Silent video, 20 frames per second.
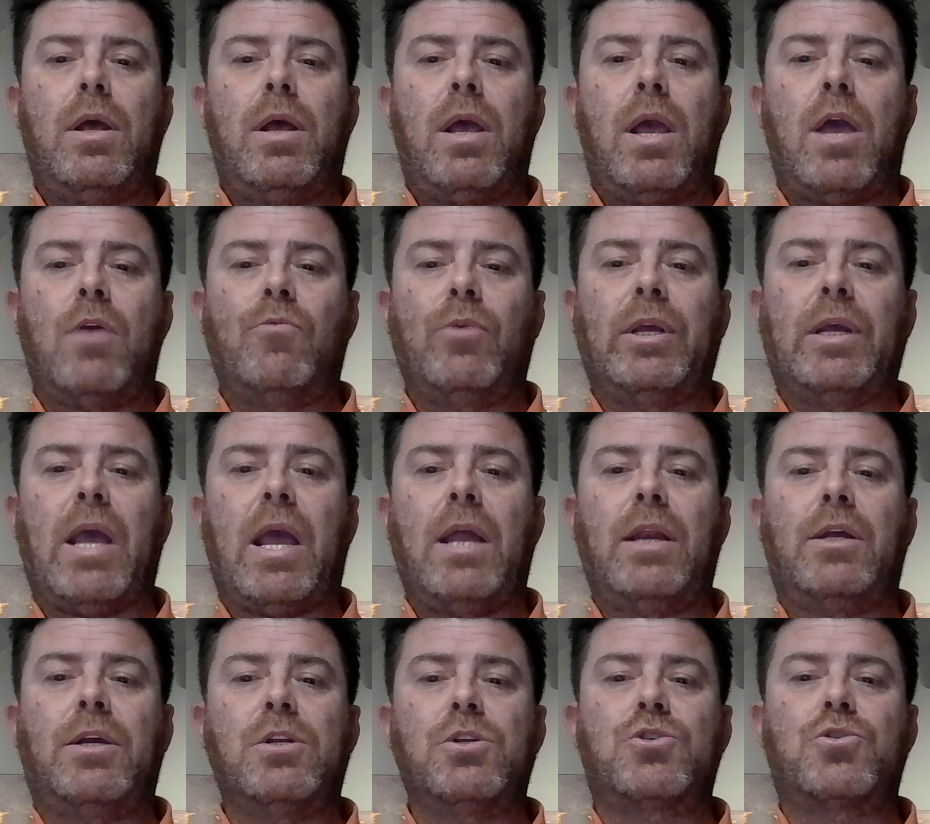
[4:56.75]
and
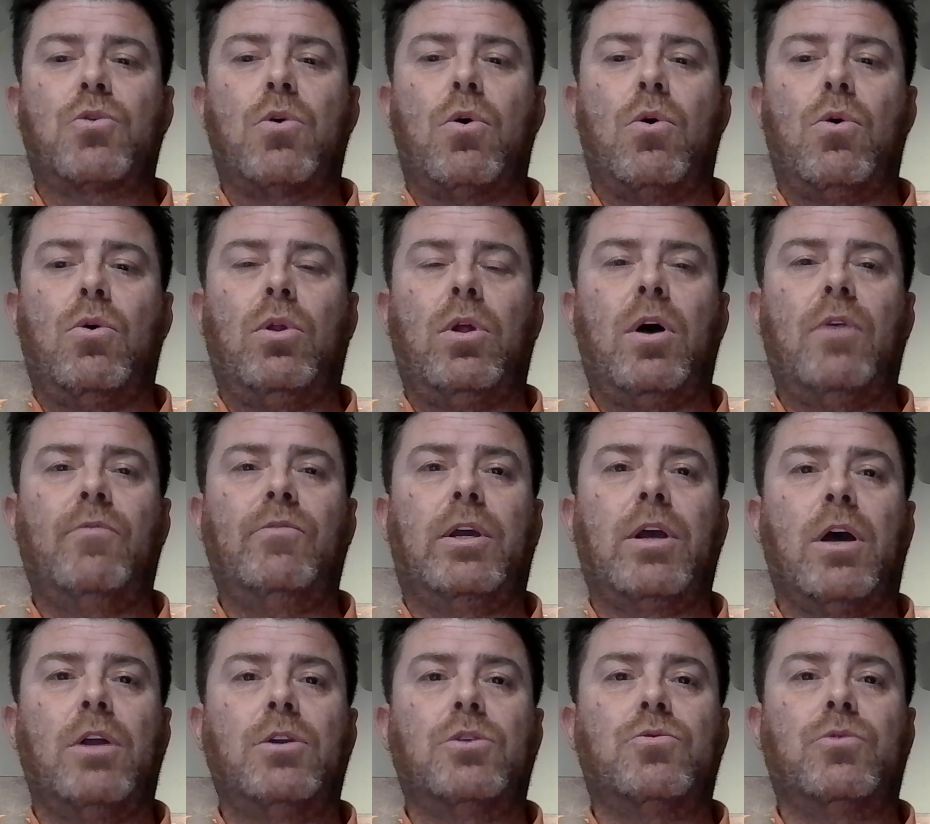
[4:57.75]
regain control of the
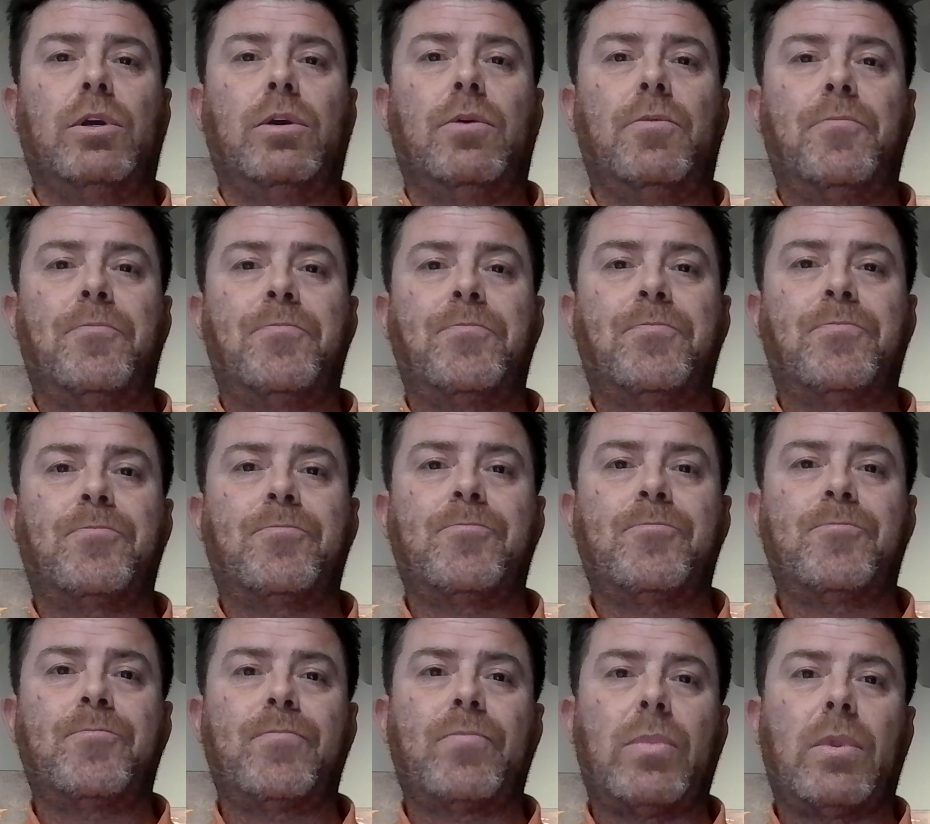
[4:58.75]
country.
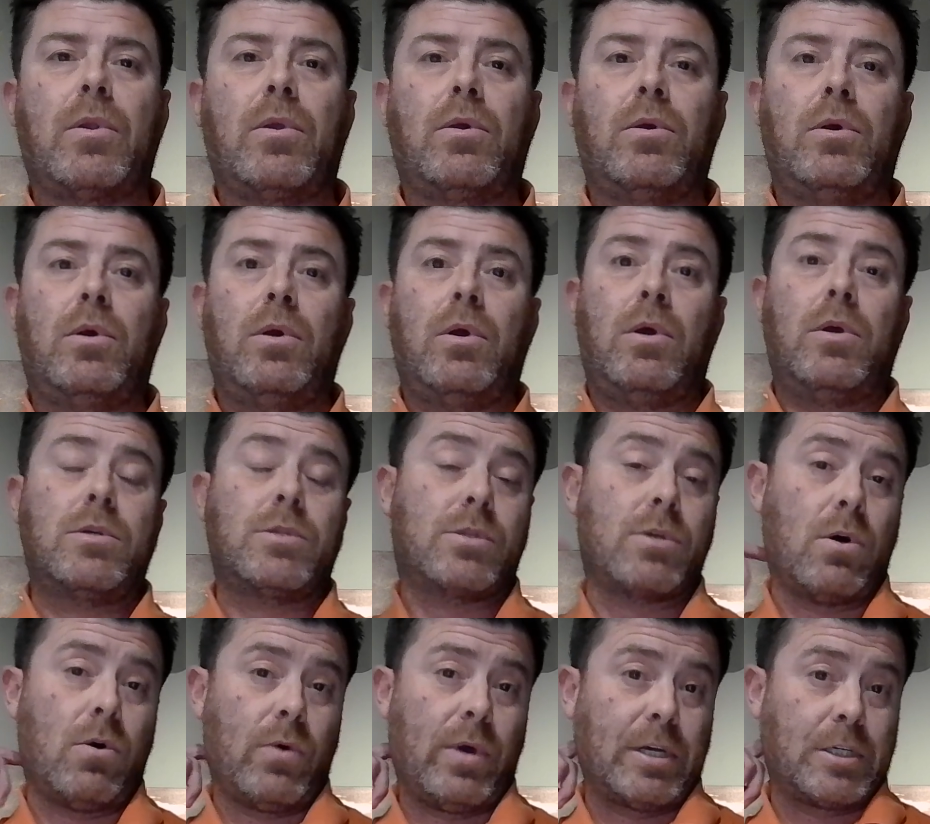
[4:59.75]

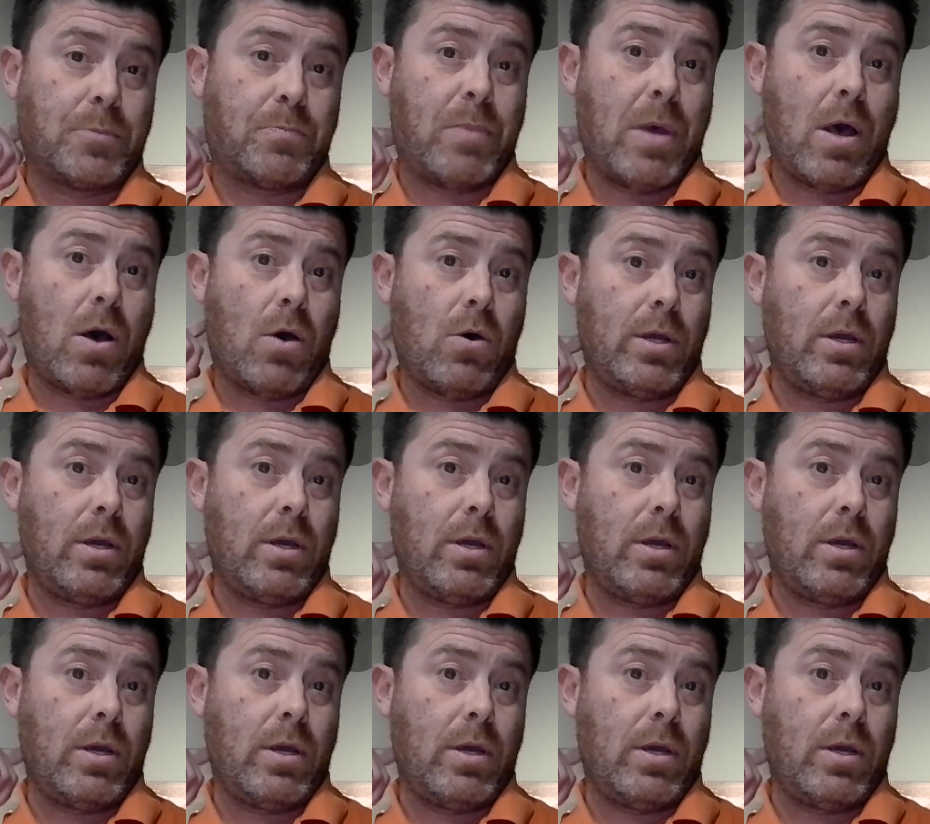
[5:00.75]
So expel